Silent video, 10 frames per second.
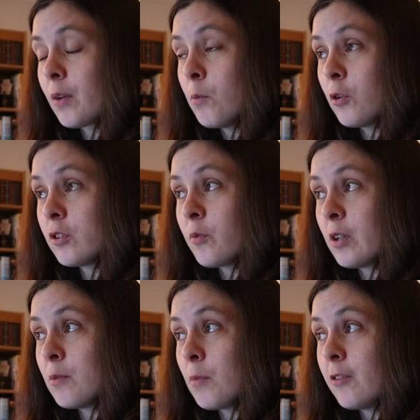books
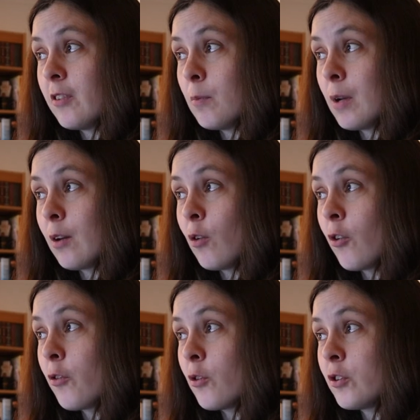written by female
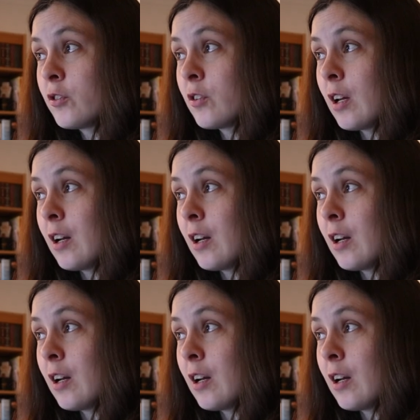authors.